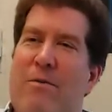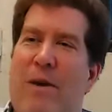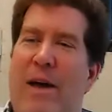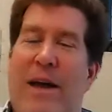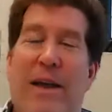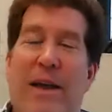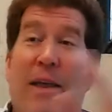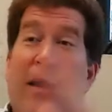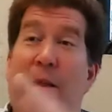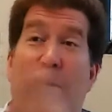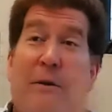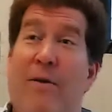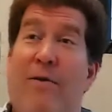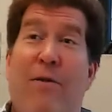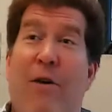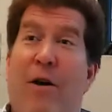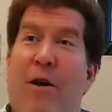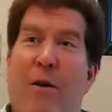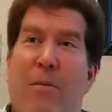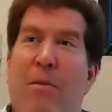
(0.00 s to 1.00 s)
And then it would
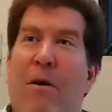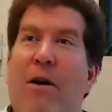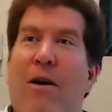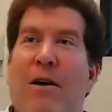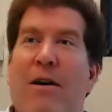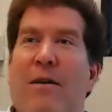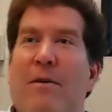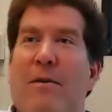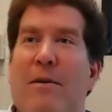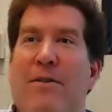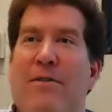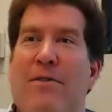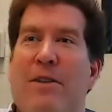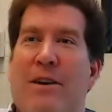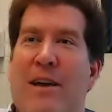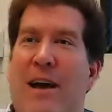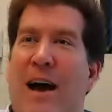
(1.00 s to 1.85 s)
fall apart because they'd